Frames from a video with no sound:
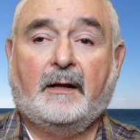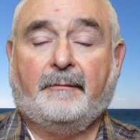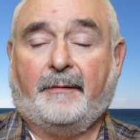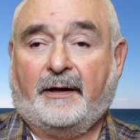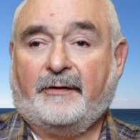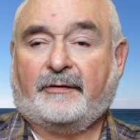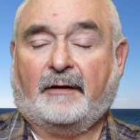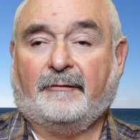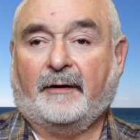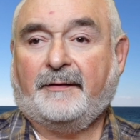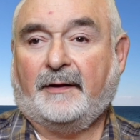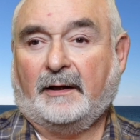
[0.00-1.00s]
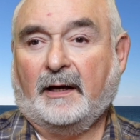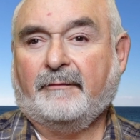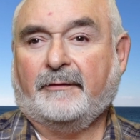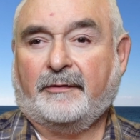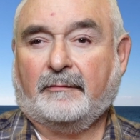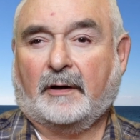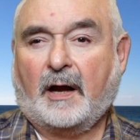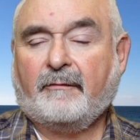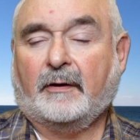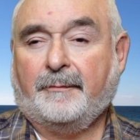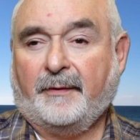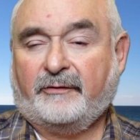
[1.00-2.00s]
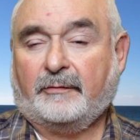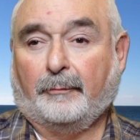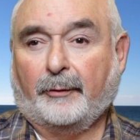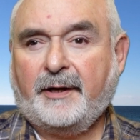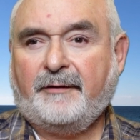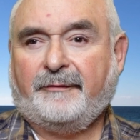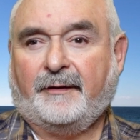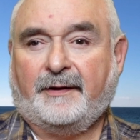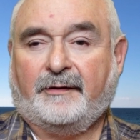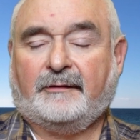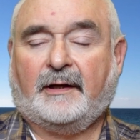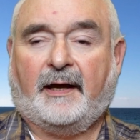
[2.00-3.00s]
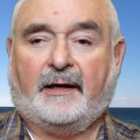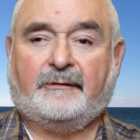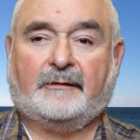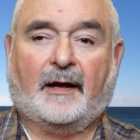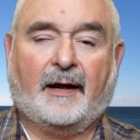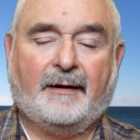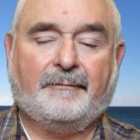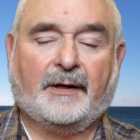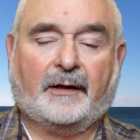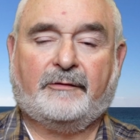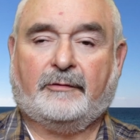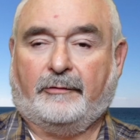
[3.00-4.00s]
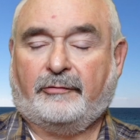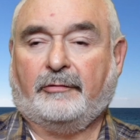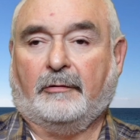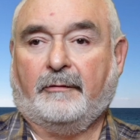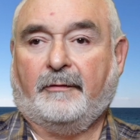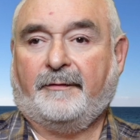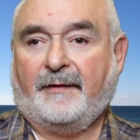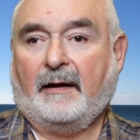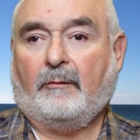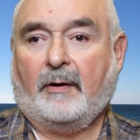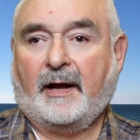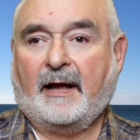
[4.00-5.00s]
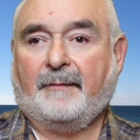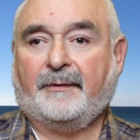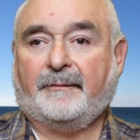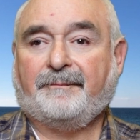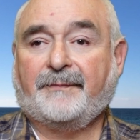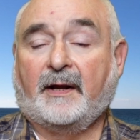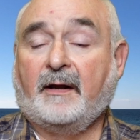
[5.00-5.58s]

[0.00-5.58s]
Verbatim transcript: But as I've read the govern- government's brief in this case, I am not so sure that that will happen.